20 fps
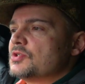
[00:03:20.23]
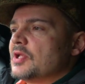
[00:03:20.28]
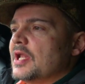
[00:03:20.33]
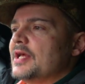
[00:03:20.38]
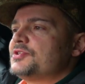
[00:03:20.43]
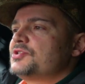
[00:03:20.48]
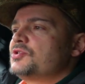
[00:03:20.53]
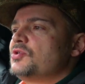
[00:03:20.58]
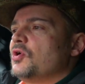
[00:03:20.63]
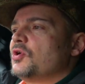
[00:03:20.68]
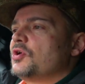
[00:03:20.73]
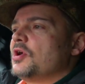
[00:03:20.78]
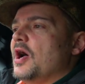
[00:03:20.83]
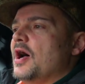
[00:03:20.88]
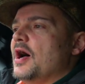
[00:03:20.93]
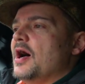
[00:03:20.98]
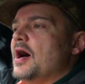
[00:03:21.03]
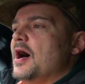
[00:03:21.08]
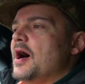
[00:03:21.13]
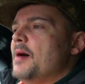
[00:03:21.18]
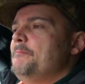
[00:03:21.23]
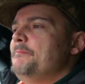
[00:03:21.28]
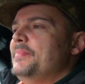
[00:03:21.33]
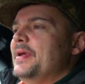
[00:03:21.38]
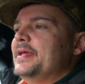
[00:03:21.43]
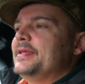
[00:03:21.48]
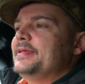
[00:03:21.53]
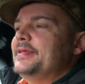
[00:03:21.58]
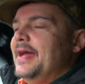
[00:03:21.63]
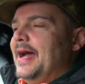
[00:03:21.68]
So, let's talk a
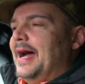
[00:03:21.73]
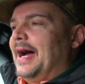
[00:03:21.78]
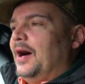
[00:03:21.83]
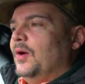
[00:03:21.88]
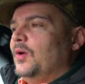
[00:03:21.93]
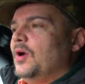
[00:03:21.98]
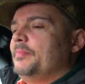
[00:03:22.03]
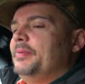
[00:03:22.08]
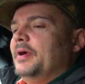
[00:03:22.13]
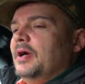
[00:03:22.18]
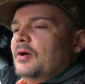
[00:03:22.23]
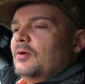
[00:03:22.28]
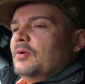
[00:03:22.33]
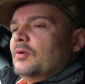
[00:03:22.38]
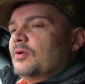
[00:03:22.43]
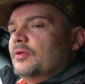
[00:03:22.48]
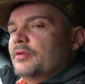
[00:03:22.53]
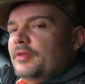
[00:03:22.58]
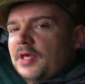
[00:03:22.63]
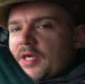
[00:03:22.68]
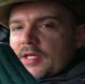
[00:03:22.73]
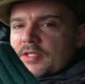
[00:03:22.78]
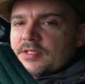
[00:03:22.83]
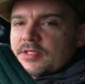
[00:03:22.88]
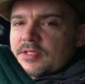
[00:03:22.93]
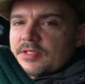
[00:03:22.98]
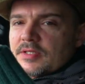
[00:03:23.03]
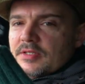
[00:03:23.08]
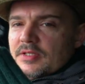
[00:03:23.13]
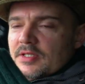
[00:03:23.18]
bit now about this.